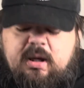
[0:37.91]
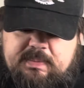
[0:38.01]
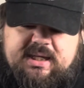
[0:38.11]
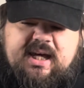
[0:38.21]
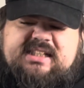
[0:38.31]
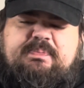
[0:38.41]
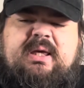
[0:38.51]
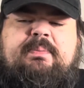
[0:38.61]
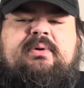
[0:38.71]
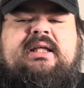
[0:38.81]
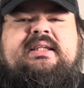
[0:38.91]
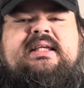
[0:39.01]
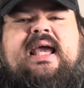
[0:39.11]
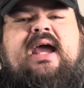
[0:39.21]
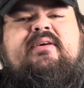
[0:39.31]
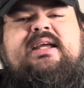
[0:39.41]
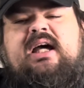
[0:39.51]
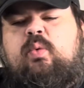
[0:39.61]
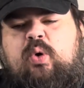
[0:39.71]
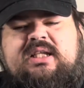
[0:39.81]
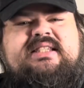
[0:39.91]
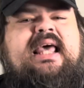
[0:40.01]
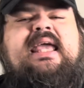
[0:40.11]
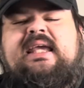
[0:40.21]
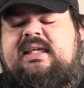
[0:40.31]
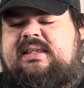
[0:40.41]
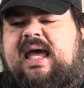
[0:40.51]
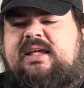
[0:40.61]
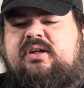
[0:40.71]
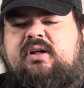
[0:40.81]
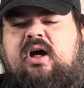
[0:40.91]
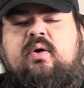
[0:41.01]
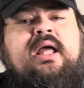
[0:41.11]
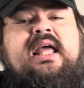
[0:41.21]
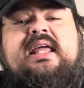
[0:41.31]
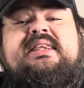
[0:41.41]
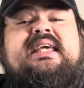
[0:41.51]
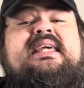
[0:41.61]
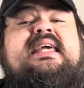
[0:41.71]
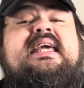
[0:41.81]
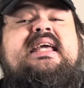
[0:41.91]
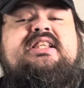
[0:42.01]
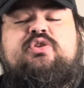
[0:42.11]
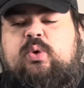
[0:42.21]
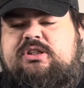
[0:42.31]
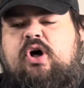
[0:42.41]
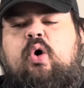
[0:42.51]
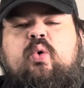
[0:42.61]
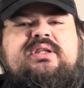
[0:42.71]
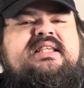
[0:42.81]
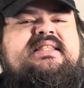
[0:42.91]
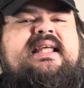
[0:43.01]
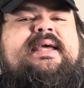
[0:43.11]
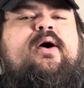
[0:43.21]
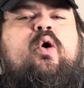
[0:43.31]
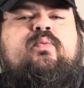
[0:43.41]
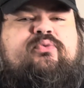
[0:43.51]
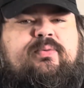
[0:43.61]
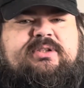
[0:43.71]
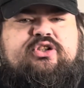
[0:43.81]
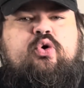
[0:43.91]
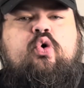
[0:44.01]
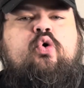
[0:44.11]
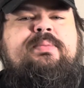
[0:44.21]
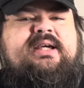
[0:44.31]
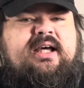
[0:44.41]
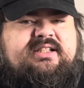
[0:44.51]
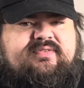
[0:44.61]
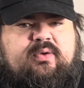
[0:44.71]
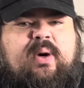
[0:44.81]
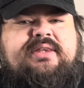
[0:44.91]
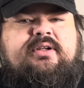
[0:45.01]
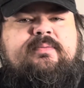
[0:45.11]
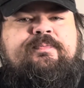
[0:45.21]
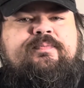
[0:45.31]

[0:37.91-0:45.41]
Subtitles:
Because people in the area were saying that, the kids were told to stay home from school because of the weather.